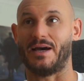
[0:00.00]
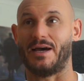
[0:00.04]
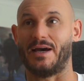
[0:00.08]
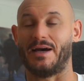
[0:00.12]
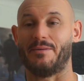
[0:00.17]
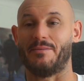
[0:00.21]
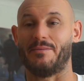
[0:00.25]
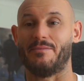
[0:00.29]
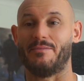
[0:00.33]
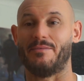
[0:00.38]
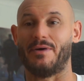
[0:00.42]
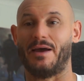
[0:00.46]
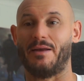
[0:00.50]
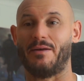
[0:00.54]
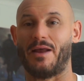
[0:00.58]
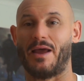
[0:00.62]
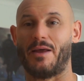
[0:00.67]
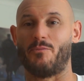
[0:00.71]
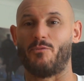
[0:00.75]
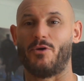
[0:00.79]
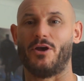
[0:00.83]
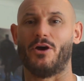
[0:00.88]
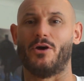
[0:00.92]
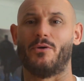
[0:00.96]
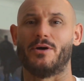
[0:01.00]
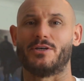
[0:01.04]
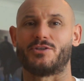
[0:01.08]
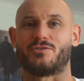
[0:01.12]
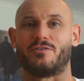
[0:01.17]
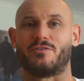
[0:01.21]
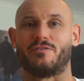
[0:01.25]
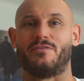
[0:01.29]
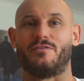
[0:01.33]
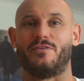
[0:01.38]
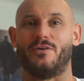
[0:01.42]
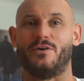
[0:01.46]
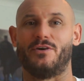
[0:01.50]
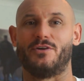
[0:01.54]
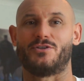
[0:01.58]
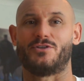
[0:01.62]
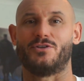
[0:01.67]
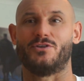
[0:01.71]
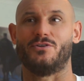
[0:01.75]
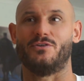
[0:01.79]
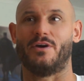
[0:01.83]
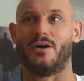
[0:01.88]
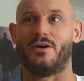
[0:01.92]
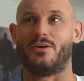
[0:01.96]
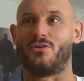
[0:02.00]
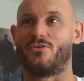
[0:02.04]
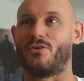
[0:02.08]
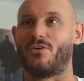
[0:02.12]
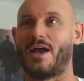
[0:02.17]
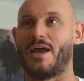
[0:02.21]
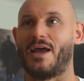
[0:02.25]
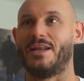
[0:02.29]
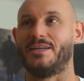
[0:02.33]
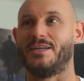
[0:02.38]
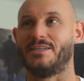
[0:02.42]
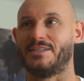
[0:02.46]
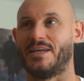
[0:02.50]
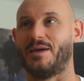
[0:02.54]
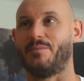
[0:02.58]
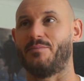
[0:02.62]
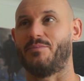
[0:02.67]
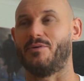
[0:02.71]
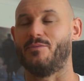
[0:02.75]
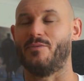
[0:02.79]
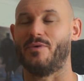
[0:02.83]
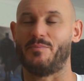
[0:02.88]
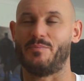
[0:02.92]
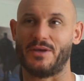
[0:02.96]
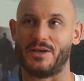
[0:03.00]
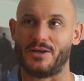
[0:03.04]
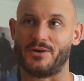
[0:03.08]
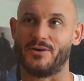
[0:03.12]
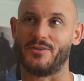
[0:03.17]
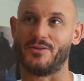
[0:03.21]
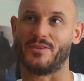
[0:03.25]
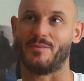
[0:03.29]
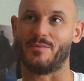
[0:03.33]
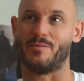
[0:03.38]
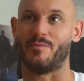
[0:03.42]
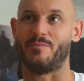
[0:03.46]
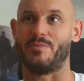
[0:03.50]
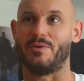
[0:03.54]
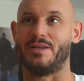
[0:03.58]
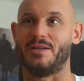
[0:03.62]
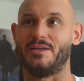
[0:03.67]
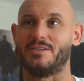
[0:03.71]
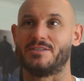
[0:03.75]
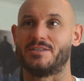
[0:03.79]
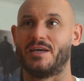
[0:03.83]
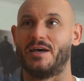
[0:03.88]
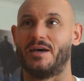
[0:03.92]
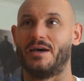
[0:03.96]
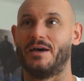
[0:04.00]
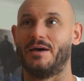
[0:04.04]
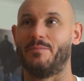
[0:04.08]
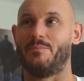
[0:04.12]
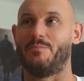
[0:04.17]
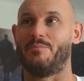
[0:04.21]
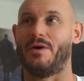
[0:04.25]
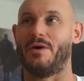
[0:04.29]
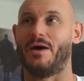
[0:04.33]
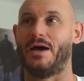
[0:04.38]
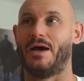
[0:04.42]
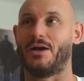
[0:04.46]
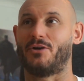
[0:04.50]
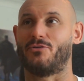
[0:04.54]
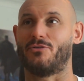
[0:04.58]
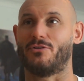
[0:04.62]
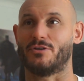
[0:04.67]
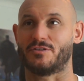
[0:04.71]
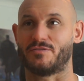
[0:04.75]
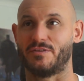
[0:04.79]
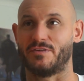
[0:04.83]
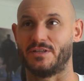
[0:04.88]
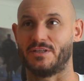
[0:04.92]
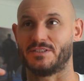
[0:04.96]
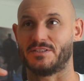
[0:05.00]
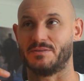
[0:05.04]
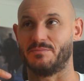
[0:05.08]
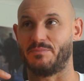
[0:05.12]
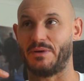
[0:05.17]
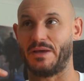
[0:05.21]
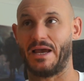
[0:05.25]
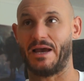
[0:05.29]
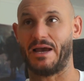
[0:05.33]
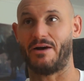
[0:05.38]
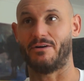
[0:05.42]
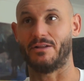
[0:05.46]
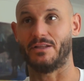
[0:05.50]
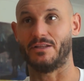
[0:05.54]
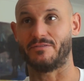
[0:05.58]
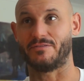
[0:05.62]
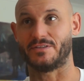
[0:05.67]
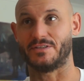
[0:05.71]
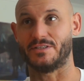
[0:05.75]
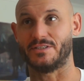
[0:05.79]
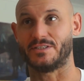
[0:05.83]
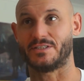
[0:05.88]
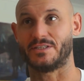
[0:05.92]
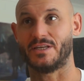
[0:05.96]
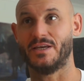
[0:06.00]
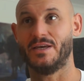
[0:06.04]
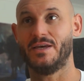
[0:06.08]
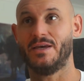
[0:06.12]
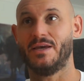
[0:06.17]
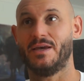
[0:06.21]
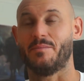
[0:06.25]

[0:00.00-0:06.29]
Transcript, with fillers: And we always refer to a great example, and we pick on them a bit, is our CrossFitters and powerlifters.